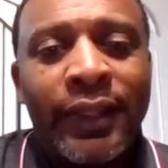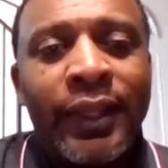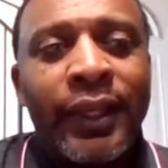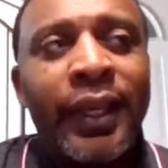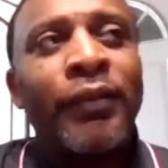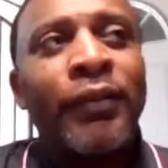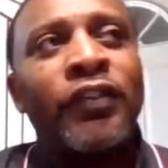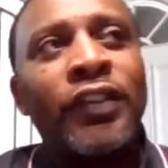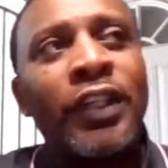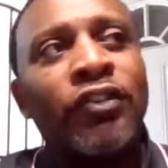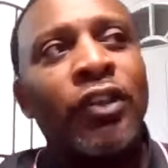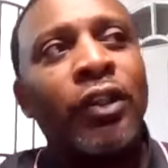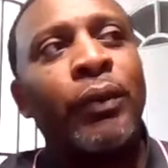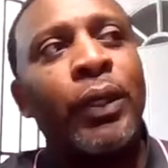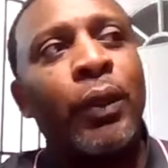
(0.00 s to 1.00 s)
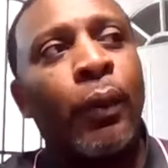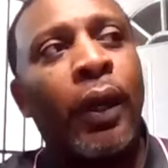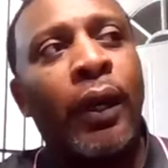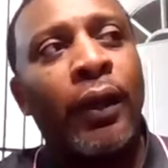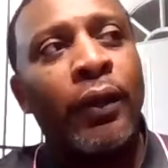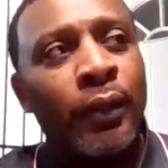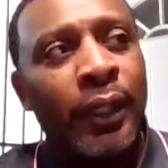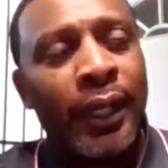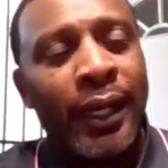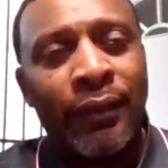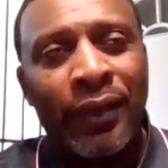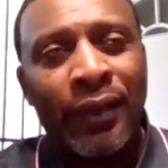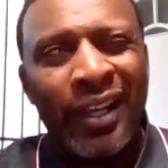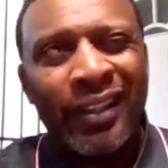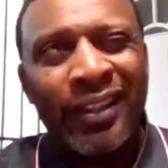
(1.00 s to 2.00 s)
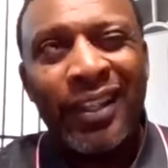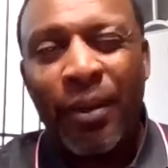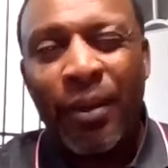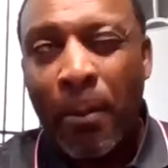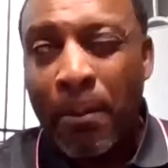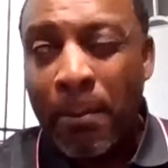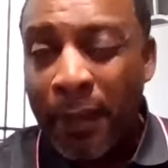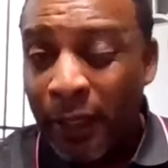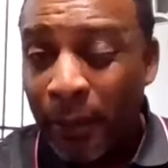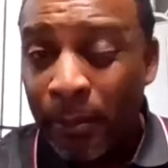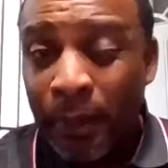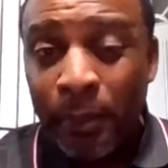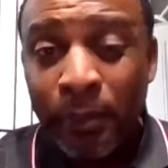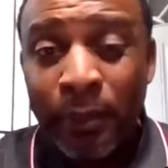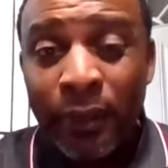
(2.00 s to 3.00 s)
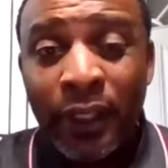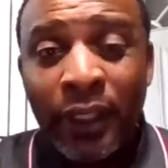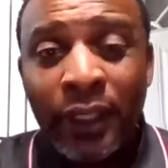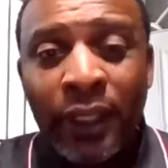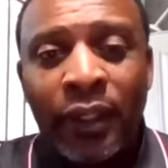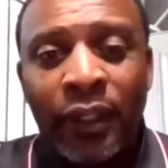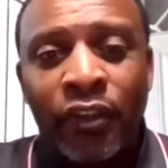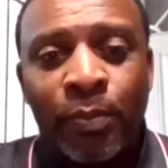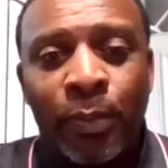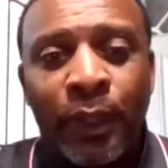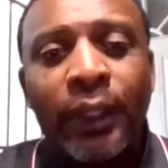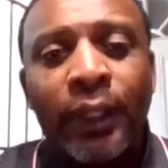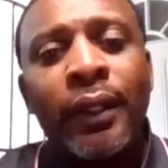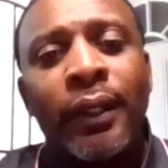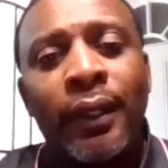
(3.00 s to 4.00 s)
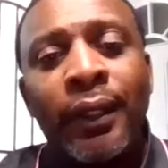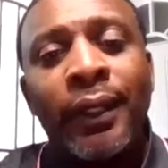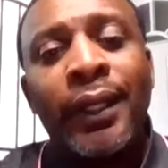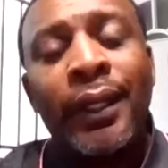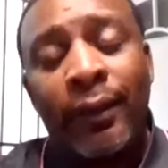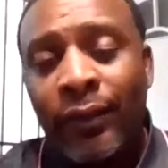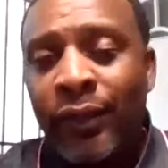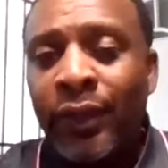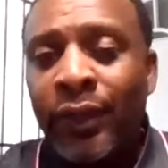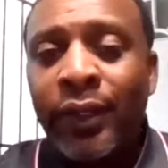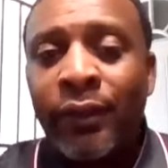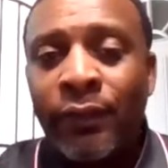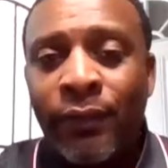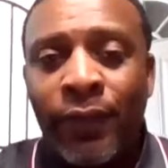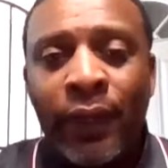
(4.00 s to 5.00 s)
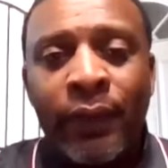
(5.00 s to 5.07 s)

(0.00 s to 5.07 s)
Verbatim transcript: I think every state's going to require you to have, I think, a minimum $1 million. But again, they're going